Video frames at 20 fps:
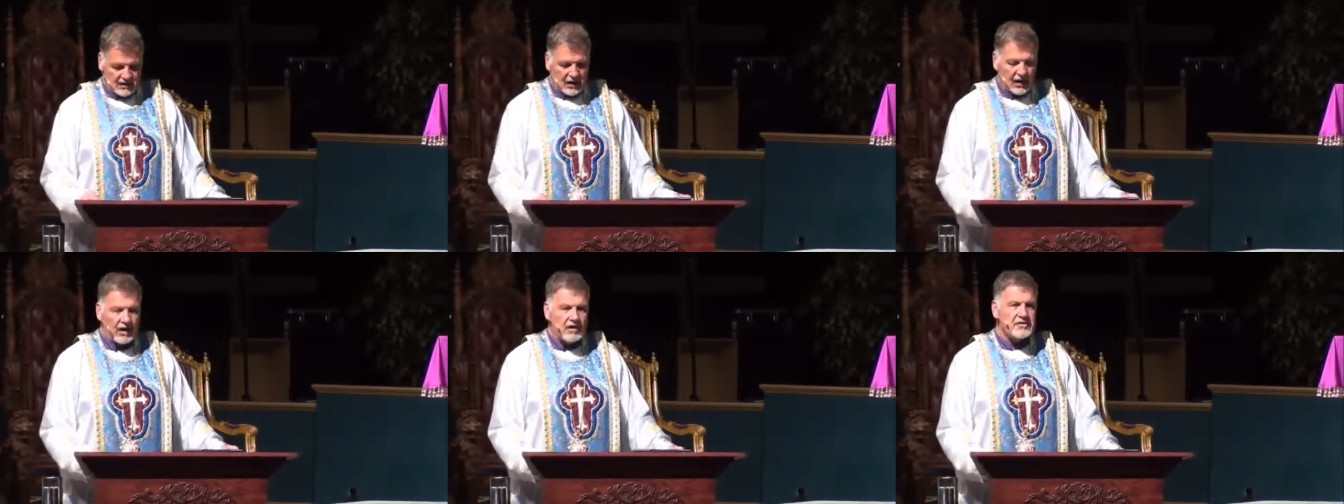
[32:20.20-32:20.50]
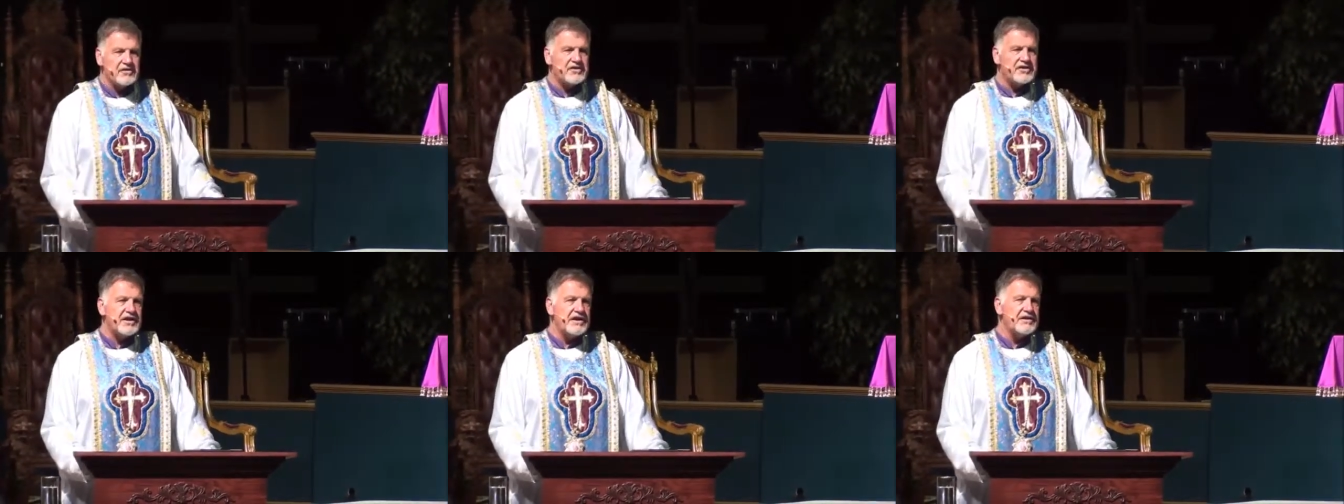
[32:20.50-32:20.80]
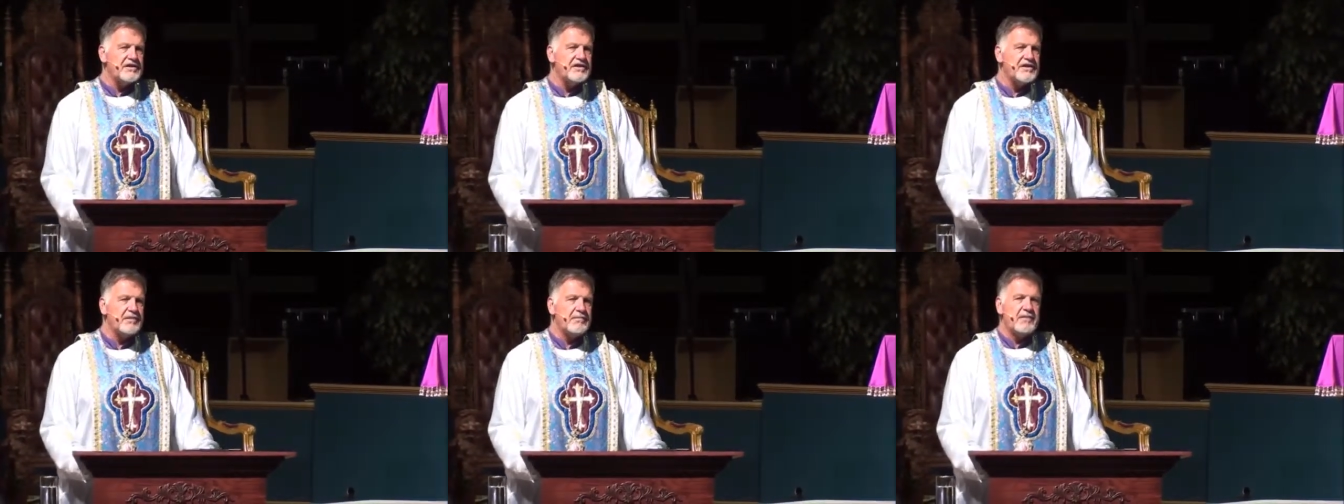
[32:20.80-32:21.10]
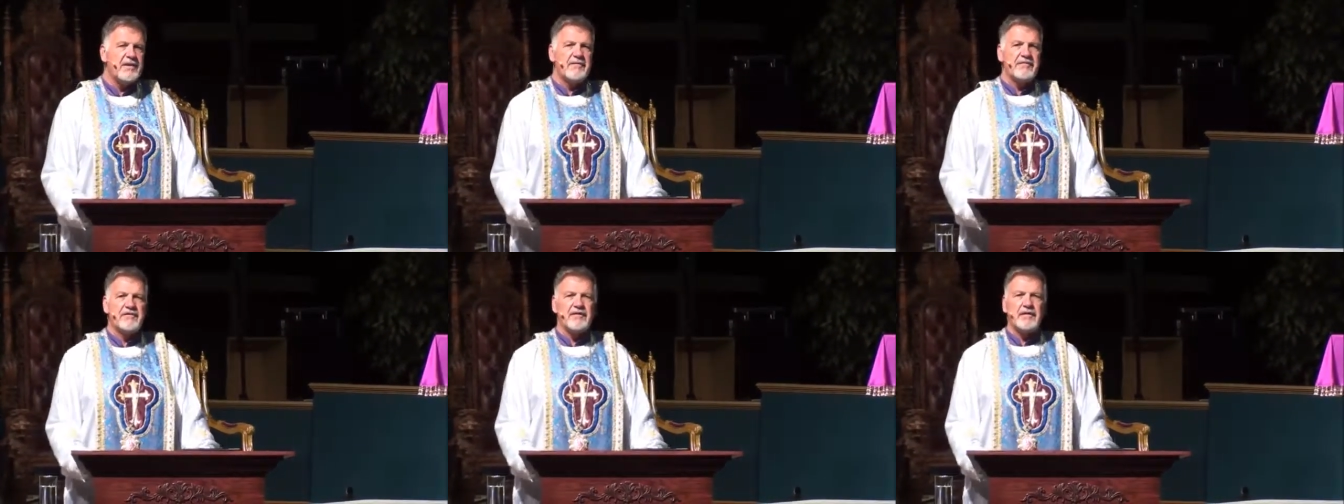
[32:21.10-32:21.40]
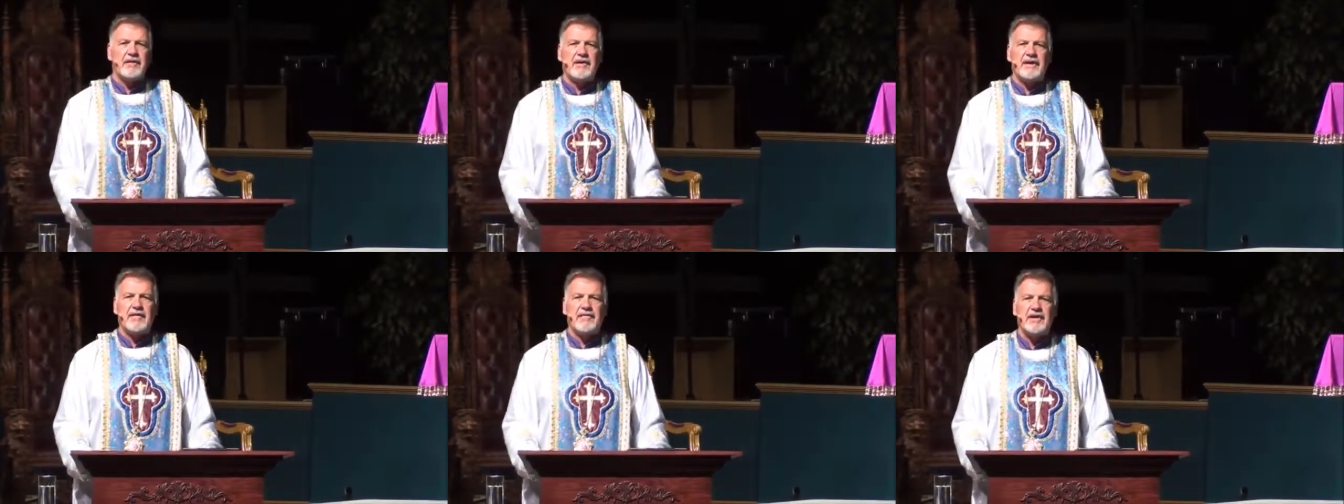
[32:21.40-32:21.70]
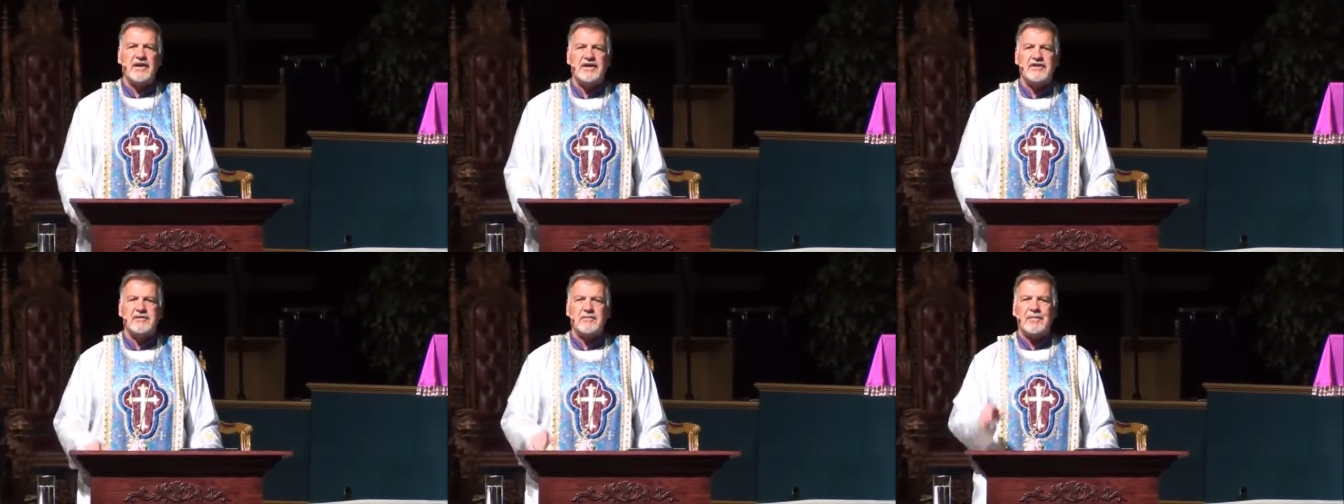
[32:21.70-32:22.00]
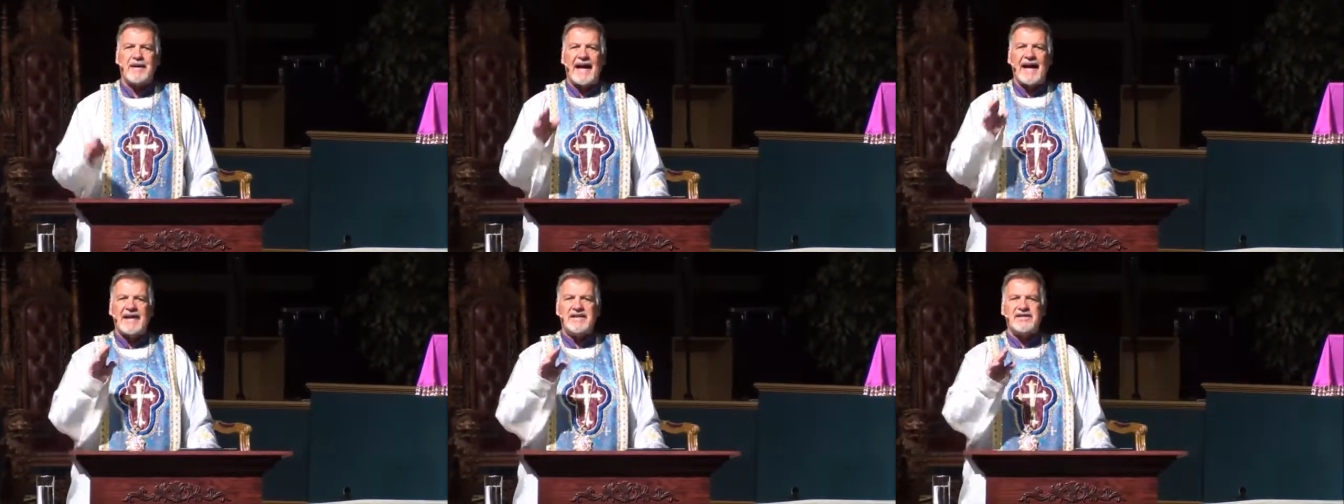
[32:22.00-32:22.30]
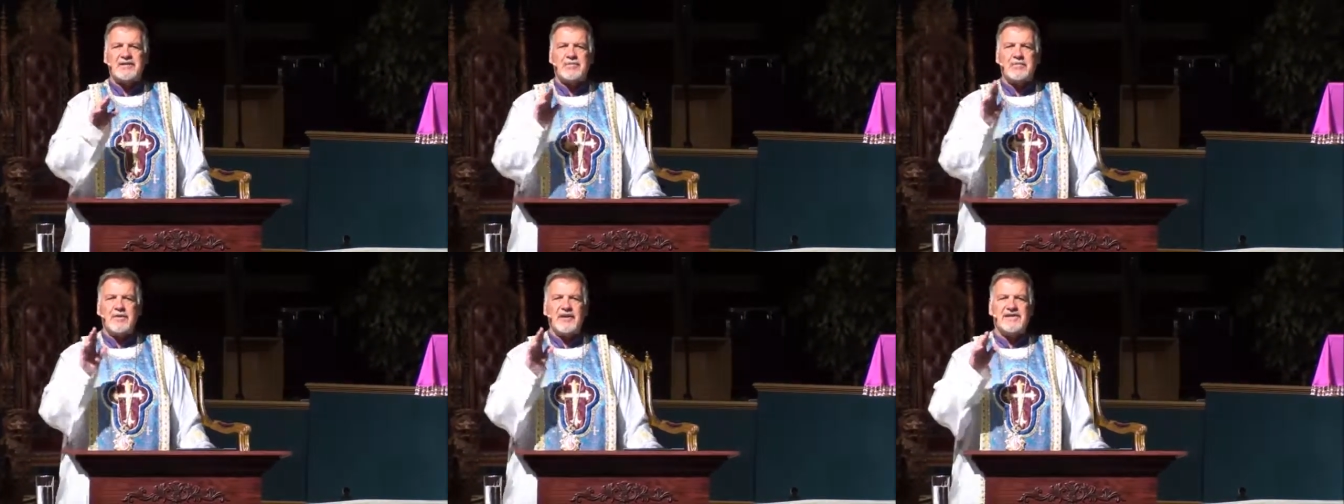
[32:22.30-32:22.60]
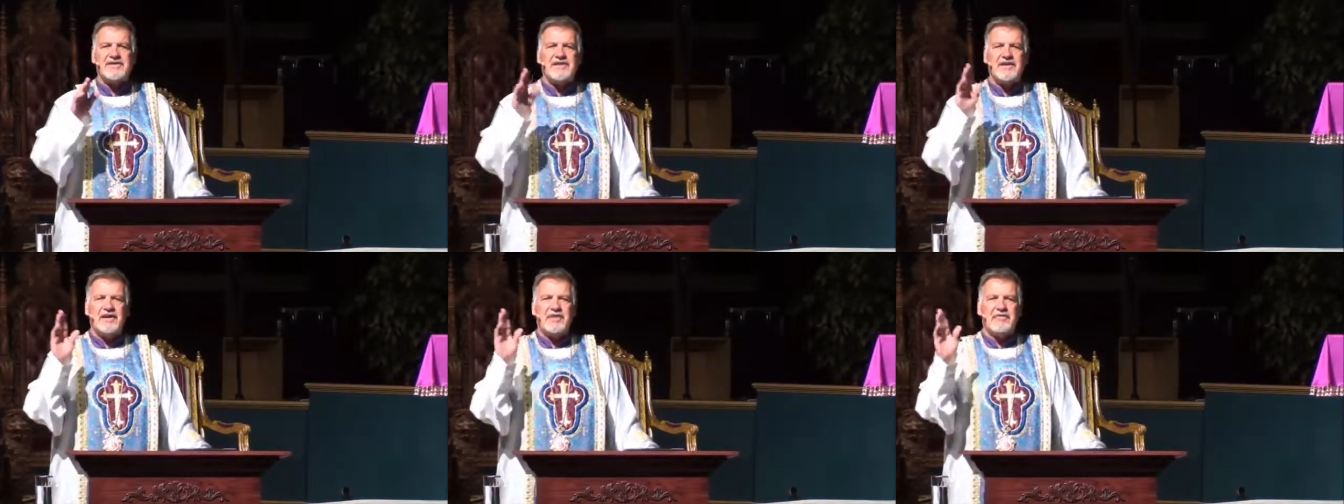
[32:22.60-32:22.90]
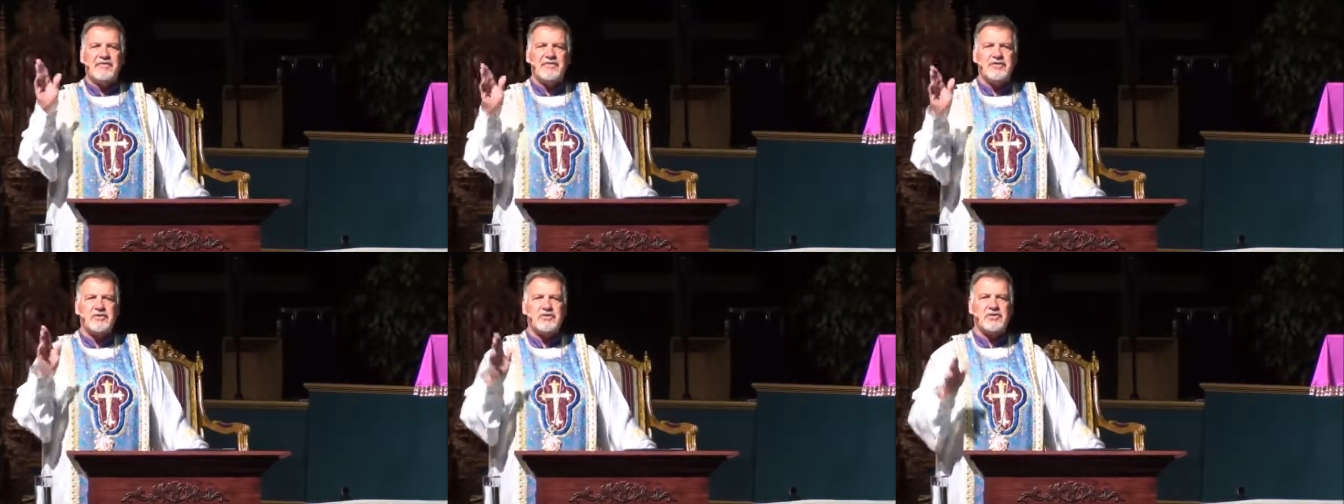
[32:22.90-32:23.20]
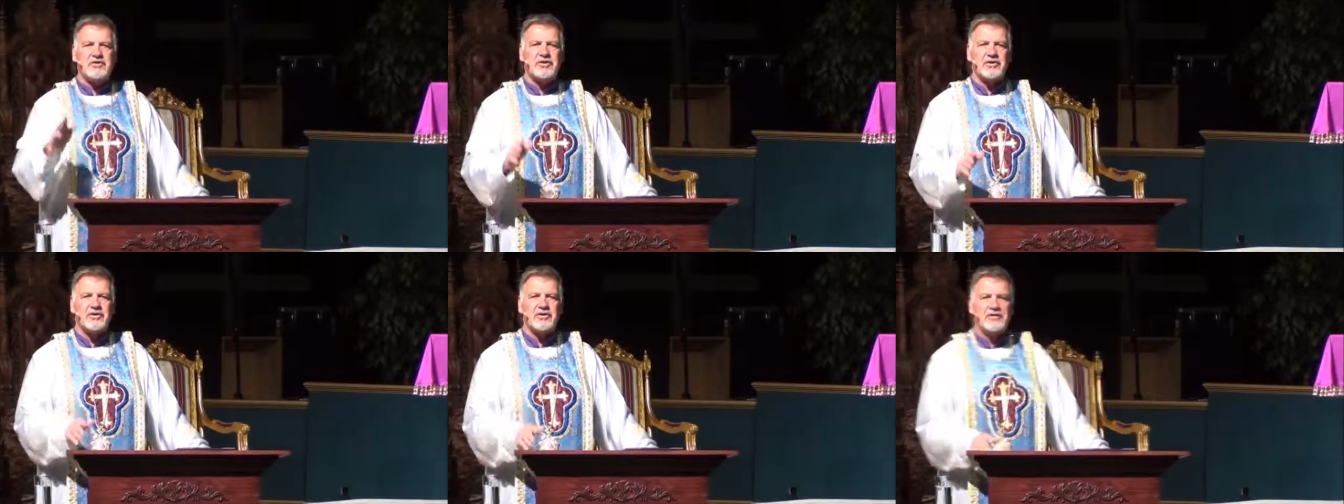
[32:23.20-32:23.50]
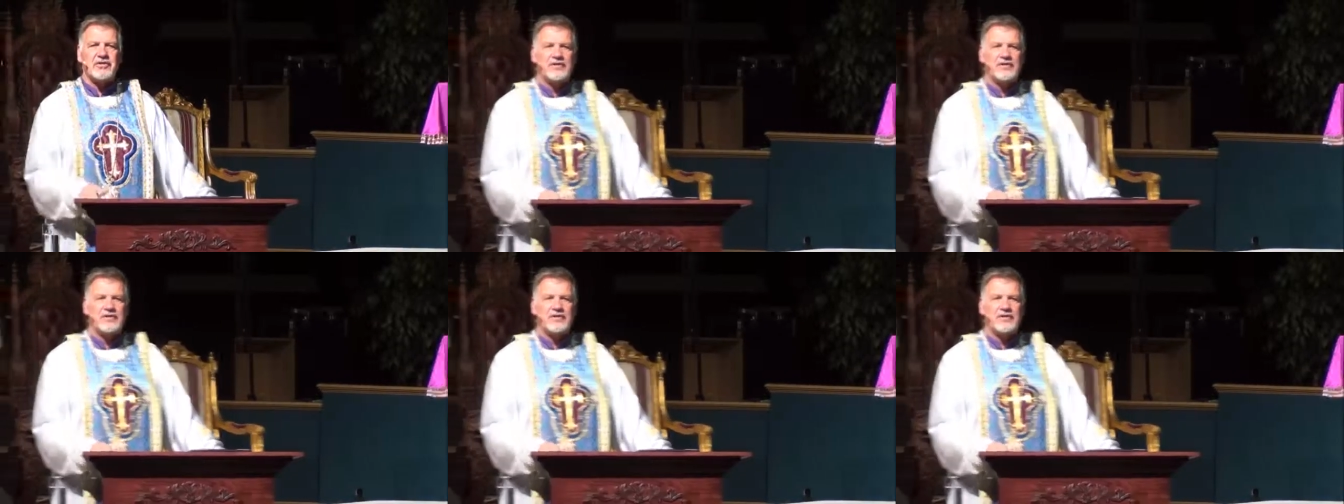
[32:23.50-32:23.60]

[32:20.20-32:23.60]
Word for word: Our sins have been forgiven us, past, present, and future.